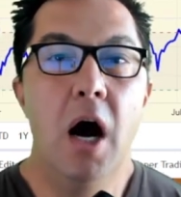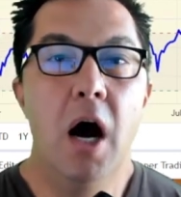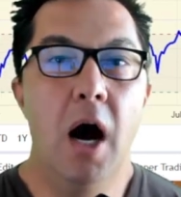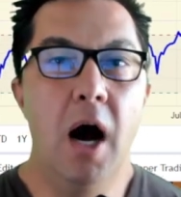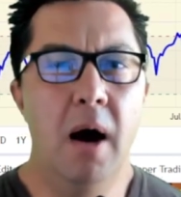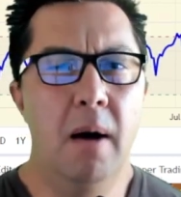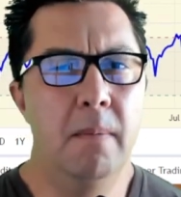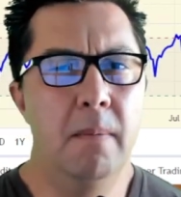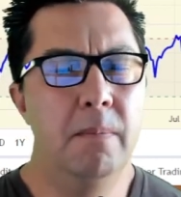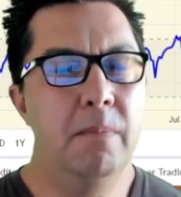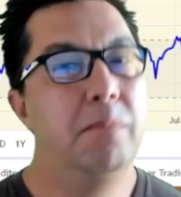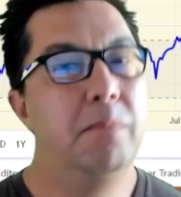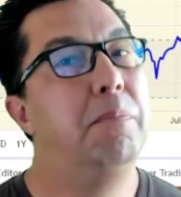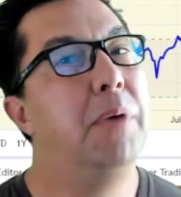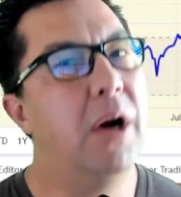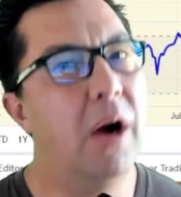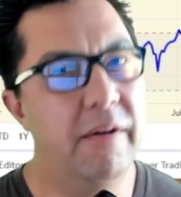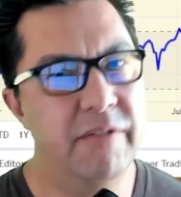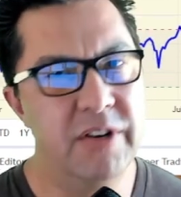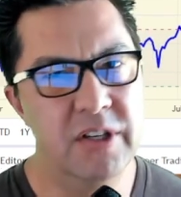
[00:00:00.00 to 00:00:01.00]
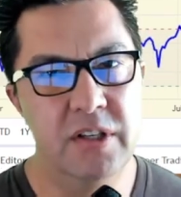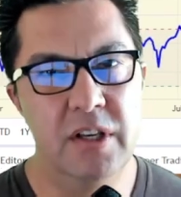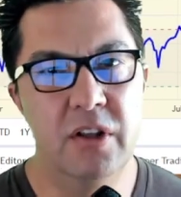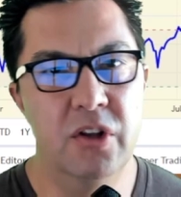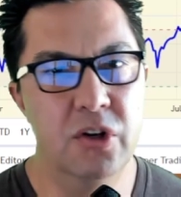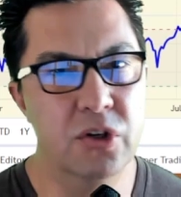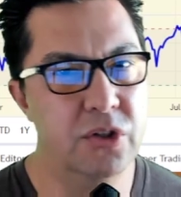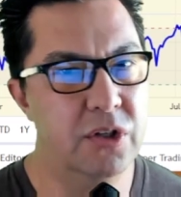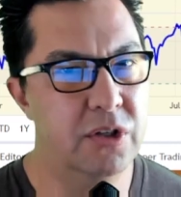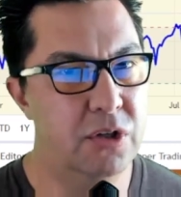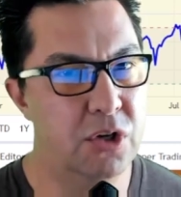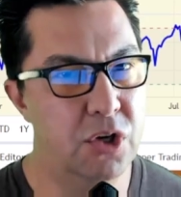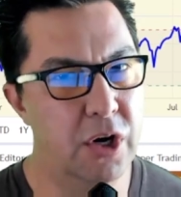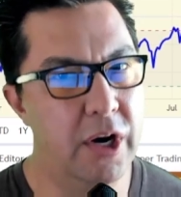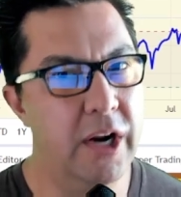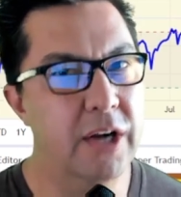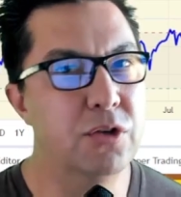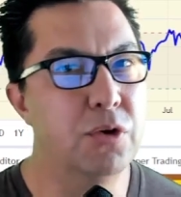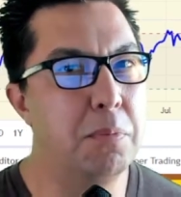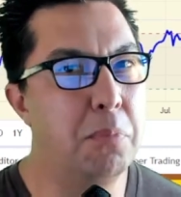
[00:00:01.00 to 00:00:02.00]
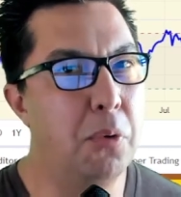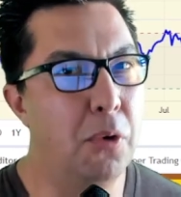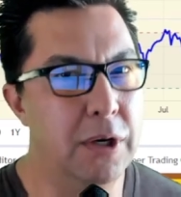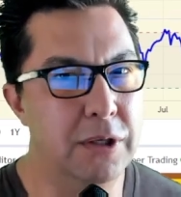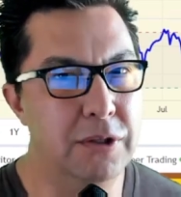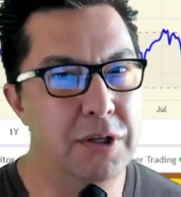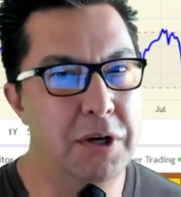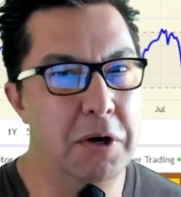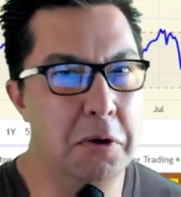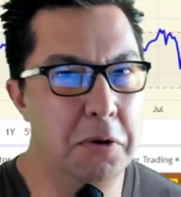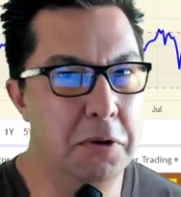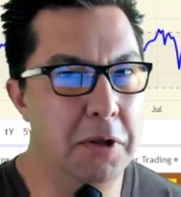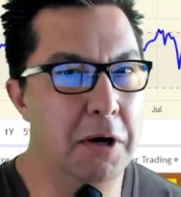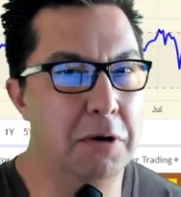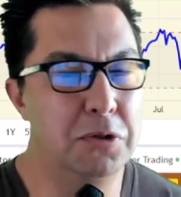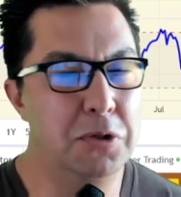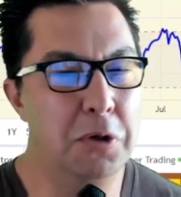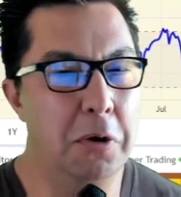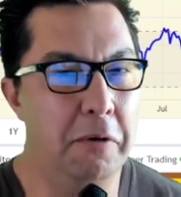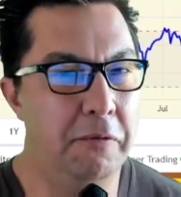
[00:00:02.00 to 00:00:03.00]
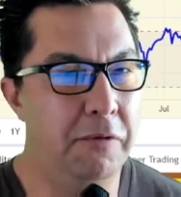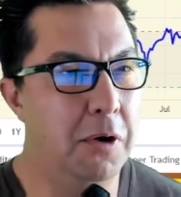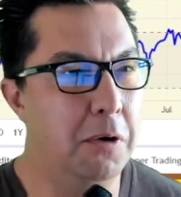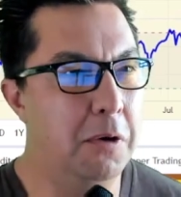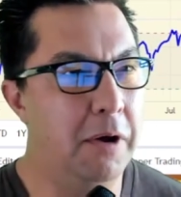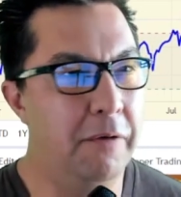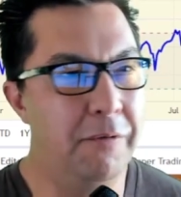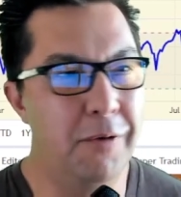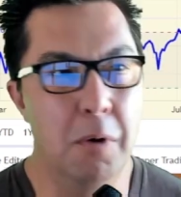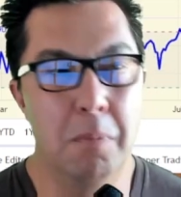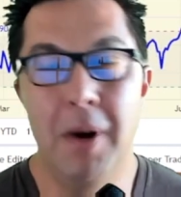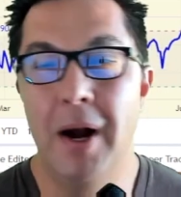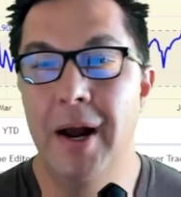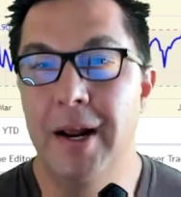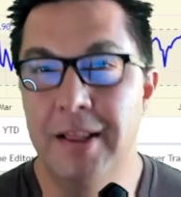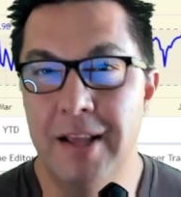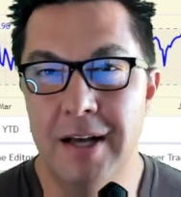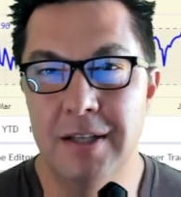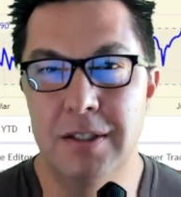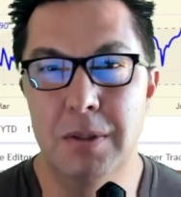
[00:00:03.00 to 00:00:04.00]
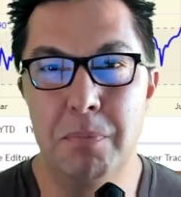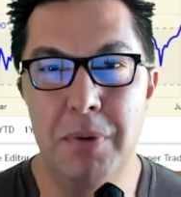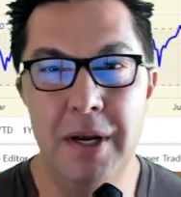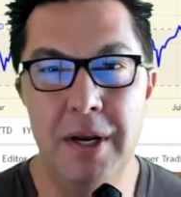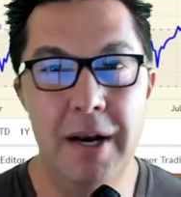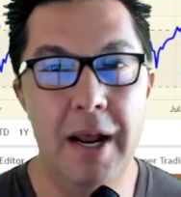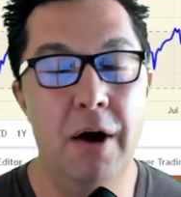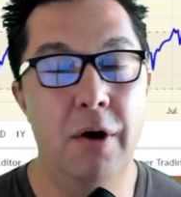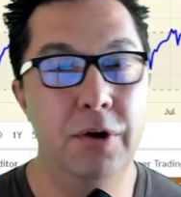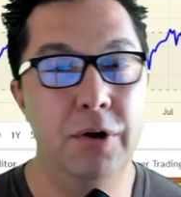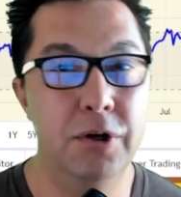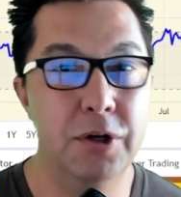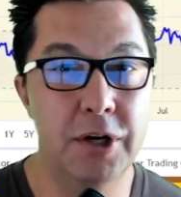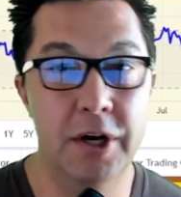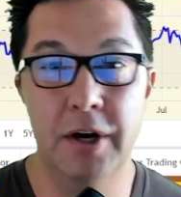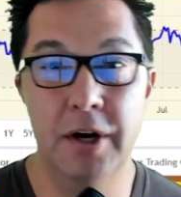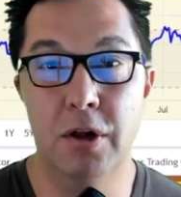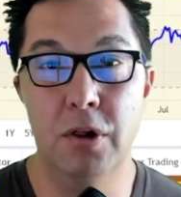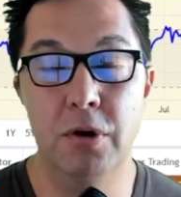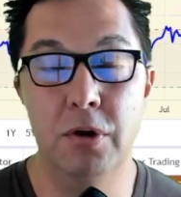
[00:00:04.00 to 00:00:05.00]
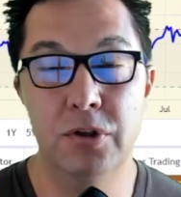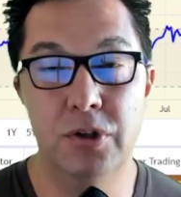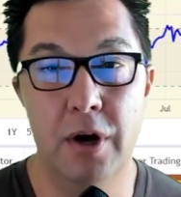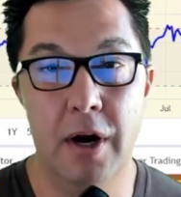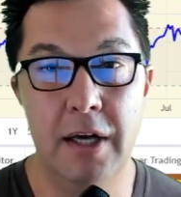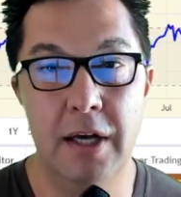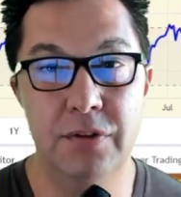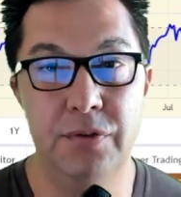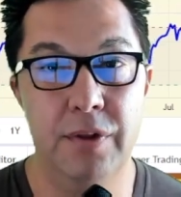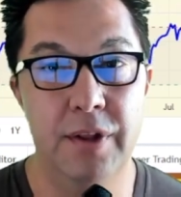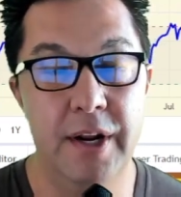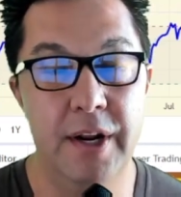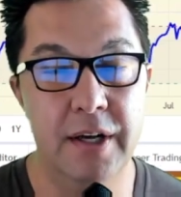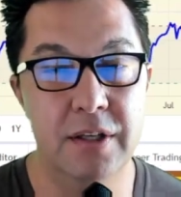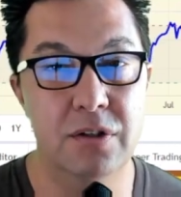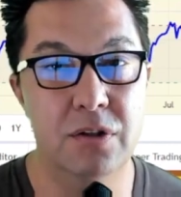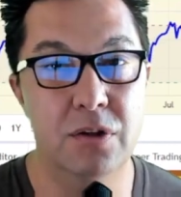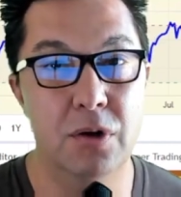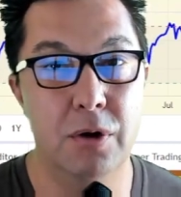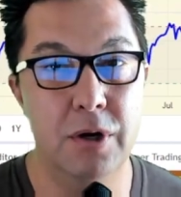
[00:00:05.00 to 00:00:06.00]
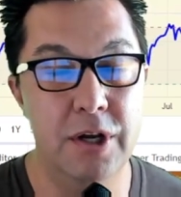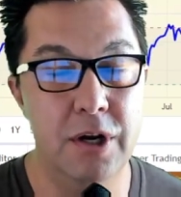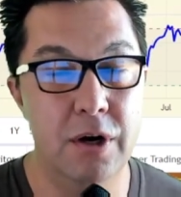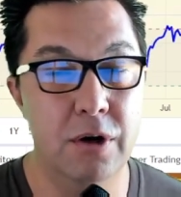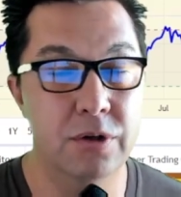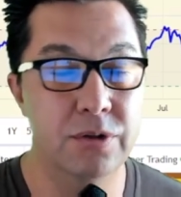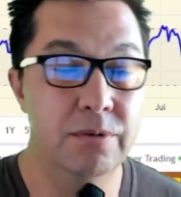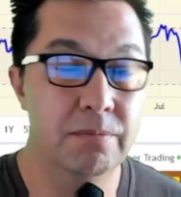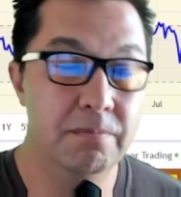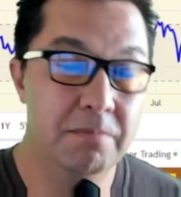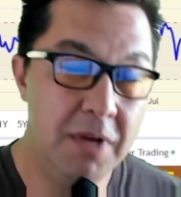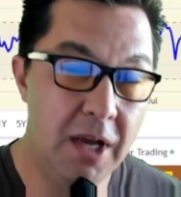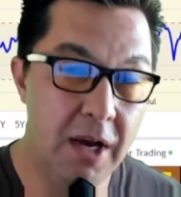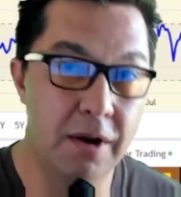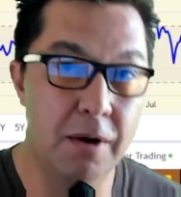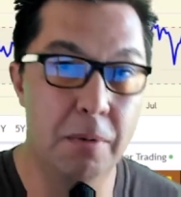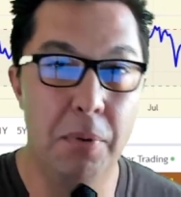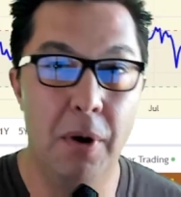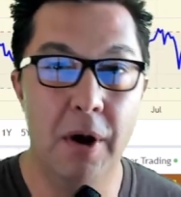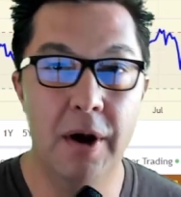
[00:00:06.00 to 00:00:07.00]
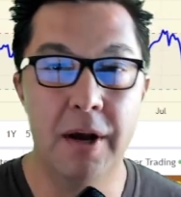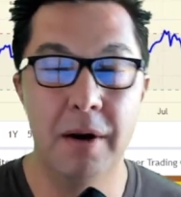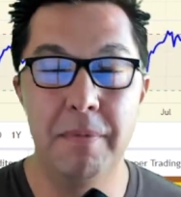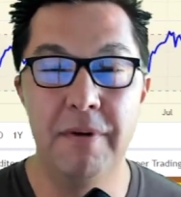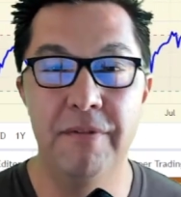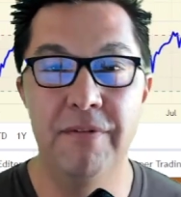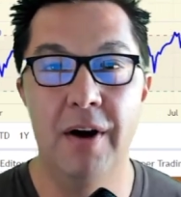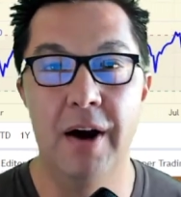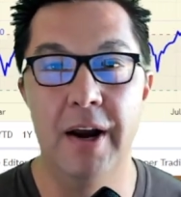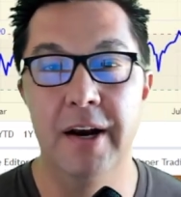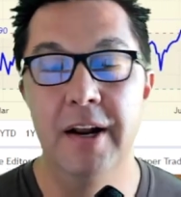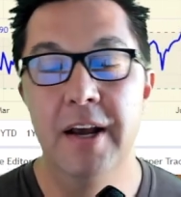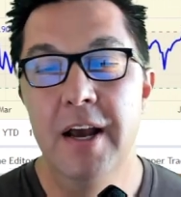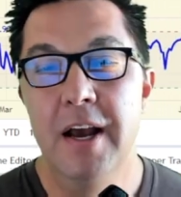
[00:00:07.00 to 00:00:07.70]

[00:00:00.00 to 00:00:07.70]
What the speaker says: But obviously, there's good entry points here and there. So if you're buying the S&P now and you're going to close your eyes for the next 30 years, yeah, you're probably going to be fine.